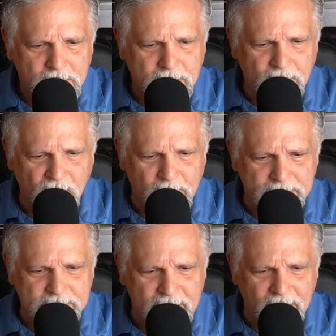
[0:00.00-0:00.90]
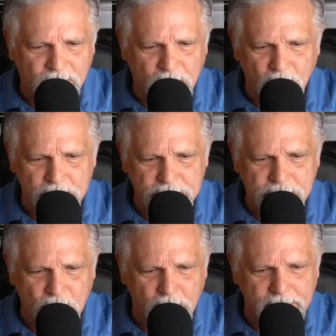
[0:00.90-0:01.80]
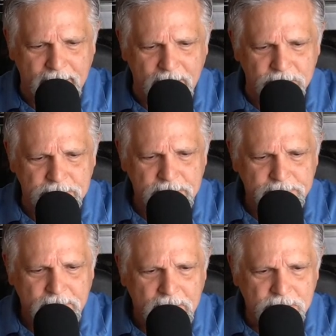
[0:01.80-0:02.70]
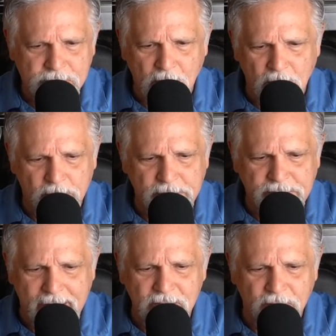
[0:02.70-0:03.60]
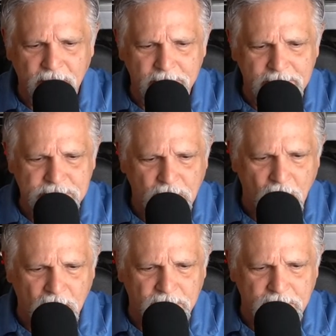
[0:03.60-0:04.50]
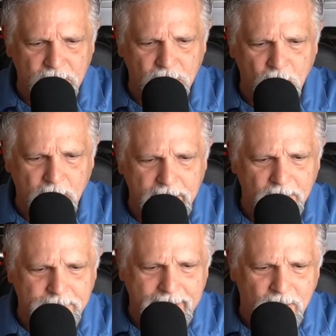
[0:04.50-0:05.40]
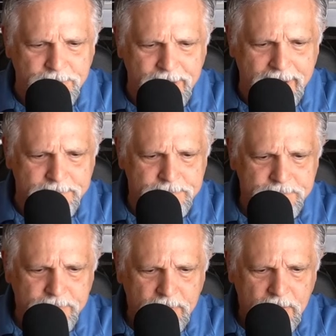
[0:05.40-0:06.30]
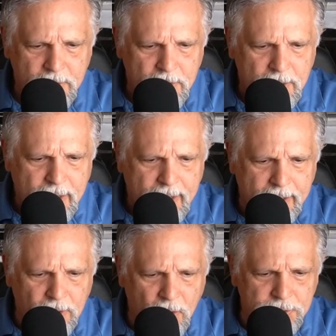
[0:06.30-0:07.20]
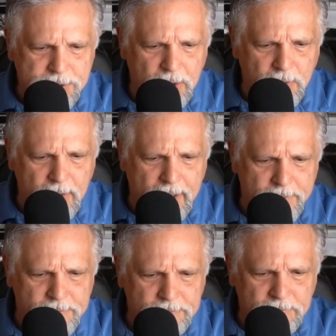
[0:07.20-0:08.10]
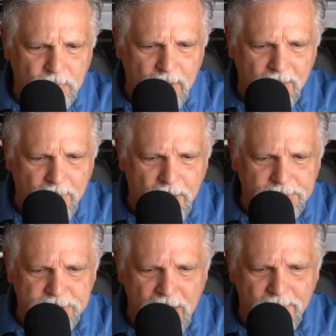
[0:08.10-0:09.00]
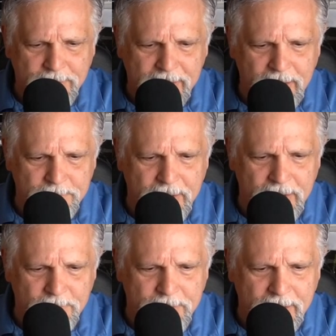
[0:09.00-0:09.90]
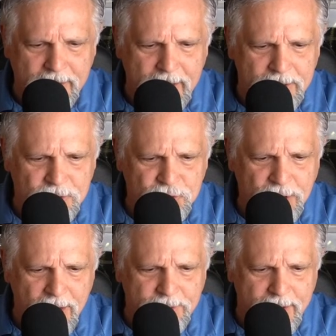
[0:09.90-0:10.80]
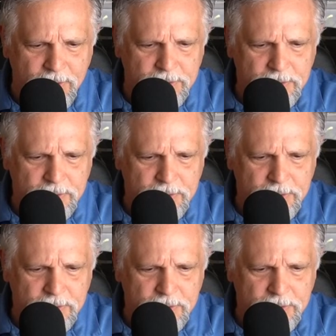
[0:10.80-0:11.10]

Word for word: kill myself or destroy the house. So thank you very much to all of you who are helping out with that, and also. Uh, while I'm on the topic, a, bi- a big uh, shout out